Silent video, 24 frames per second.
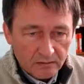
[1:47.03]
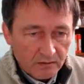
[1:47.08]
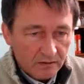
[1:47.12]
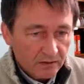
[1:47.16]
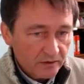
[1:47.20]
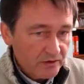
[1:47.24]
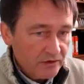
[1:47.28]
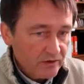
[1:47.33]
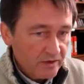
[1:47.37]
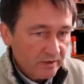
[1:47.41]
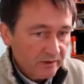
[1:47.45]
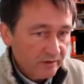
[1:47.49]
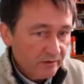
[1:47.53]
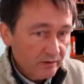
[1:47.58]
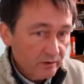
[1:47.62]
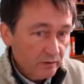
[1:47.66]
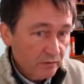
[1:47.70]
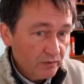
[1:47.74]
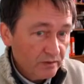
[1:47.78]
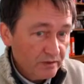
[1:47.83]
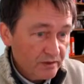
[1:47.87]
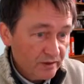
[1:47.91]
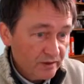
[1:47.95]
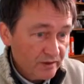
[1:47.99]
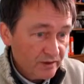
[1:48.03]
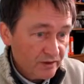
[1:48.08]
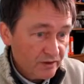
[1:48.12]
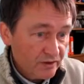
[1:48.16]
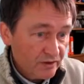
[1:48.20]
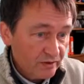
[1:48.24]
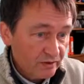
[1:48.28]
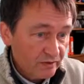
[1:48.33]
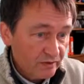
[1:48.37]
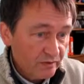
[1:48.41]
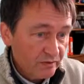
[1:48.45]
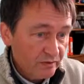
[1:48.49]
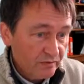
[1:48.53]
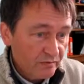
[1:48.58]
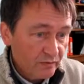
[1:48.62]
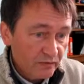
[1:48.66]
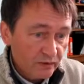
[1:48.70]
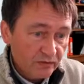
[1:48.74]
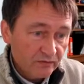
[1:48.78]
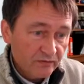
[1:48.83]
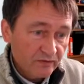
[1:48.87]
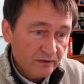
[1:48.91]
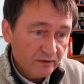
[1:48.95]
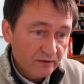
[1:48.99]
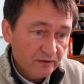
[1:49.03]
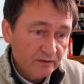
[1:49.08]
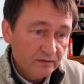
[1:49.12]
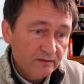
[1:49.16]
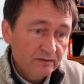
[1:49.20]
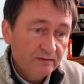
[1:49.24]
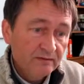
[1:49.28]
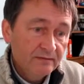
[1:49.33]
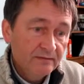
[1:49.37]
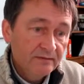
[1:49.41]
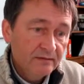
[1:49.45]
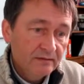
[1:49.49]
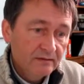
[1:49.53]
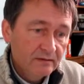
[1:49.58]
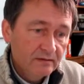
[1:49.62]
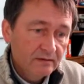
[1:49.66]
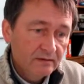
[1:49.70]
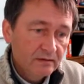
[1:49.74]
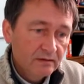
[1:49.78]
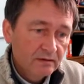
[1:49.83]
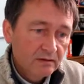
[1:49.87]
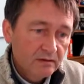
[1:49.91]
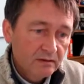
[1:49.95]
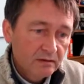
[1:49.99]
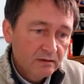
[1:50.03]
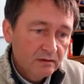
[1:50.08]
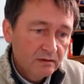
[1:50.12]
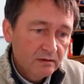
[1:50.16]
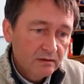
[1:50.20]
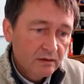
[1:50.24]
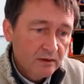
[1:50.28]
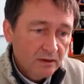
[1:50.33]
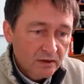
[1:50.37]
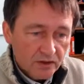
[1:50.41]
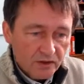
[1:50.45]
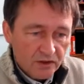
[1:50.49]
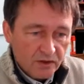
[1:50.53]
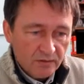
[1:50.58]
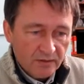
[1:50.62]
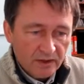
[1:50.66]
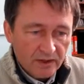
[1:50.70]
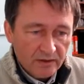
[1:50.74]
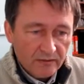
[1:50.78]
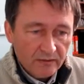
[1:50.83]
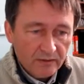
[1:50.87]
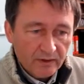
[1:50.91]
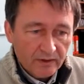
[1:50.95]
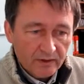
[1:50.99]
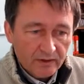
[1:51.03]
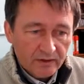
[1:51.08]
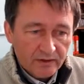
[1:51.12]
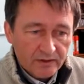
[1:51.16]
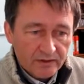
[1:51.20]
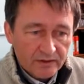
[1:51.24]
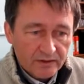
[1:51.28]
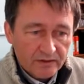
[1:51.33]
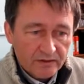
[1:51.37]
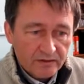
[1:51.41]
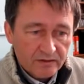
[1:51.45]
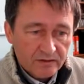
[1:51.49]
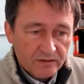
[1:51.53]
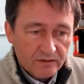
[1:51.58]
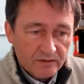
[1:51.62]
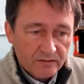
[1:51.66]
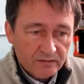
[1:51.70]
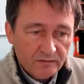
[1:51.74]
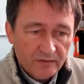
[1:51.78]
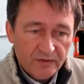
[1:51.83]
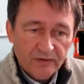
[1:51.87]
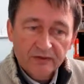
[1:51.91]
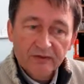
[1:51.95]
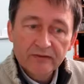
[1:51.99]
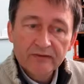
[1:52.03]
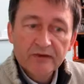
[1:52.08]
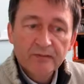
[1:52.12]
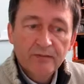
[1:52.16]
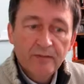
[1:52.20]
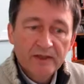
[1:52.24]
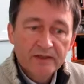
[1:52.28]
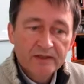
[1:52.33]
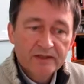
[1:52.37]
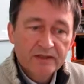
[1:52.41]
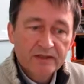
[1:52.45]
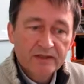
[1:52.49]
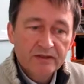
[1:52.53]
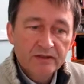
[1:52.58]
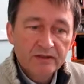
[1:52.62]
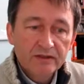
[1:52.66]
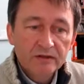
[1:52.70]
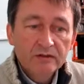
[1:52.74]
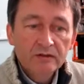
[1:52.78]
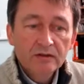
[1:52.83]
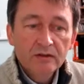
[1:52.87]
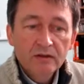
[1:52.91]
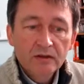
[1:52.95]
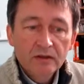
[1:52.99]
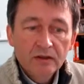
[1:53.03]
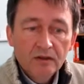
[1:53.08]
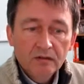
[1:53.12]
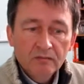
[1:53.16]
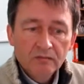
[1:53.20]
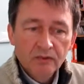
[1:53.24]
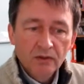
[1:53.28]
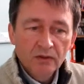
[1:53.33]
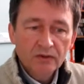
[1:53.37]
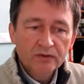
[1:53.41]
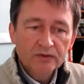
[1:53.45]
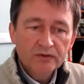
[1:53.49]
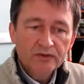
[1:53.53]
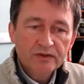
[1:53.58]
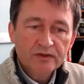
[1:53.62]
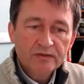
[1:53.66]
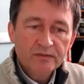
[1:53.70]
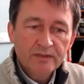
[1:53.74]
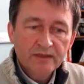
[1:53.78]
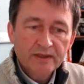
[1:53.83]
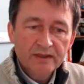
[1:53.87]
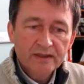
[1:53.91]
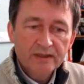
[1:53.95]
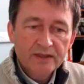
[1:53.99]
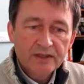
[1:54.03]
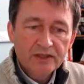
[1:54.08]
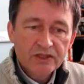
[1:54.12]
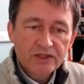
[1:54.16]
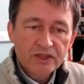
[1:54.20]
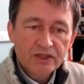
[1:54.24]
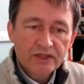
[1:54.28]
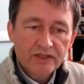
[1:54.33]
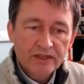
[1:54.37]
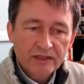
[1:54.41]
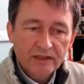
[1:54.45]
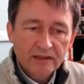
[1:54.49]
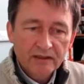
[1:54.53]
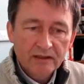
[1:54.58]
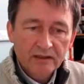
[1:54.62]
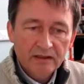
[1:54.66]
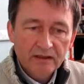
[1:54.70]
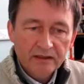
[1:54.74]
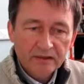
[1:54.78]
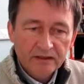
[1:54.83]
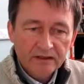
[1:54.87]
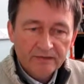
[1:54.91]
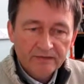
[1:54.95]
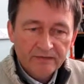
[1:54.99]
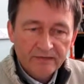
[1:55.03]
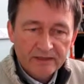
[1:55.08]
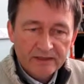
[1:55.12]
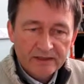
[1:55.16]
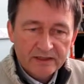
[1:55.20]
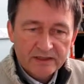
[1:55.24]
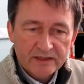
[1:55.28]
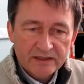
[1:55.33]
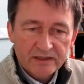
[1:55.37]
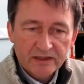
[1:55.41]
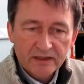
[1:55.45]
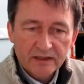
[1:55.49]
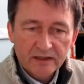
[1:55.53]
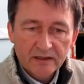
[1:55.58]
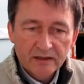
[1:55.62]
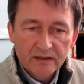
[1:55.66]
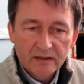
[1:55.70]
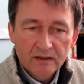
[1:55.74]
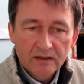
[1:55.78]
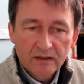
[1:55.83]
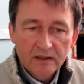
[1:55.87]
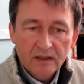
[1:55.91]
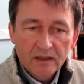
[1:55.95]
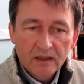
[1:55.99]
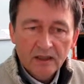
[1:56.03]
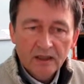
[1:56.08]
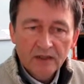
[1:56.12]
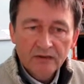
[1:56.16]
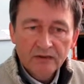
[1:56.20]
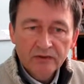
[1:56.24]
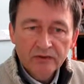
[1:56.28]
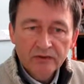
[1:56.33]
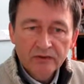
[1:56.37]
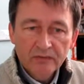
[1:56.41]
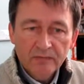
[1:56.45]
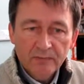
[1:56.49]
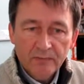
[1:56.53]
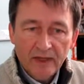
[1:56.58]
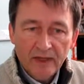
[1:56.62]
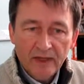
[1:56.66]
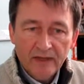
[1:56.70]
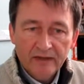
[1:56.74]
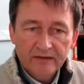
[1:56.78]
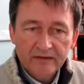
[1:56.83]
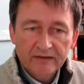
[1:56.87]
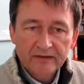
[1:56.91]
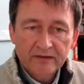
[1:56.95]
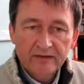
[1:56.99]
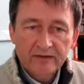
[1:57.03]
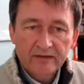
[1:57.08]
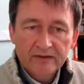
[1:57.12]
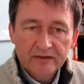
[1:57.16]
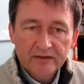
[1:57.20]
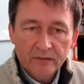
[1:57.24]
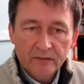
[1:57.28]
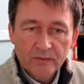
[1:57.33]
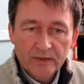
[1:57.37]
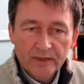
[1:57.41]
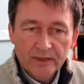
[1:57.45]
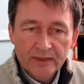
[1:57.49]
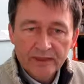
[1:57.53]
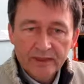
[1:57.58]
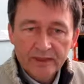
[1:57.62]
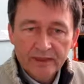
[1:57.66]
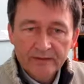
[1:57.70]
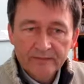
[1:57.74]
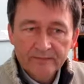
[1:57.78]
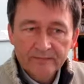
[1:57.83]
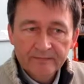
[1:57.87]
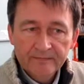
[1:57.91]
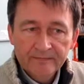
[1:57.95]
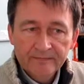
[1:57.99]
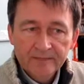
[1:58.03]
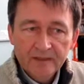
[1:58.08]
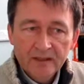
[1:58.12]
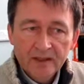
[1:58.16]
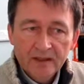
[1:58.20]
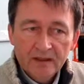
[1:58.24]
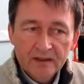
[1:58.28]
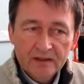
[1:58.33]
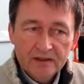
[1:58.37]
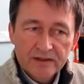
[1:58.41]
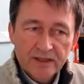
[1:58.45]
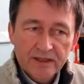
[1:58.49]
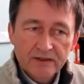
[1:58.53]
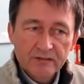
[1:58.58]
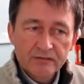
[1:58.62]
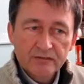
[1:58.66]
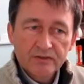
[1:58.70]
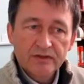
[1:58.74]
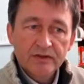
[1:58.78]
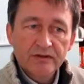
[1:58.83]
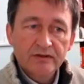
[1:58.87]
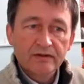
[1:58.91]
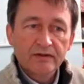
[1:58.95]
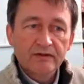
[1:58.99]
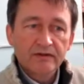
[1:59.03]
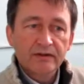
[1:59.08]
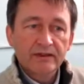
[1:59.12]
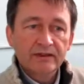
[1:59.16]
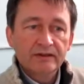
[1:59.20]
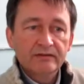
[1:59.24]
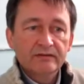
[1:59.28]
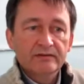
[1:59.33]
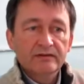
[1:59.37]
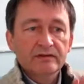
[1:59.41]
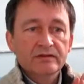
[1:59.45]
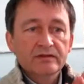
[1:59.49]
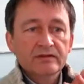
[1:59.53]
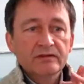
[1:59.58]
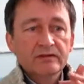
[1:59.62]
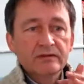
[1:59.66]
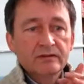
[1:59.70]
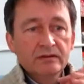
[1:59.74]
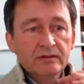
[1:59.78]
Attract no attention. Move on. To my right, beyond the patio, bordered by chain-linked fencing, another path led away, down to the ground.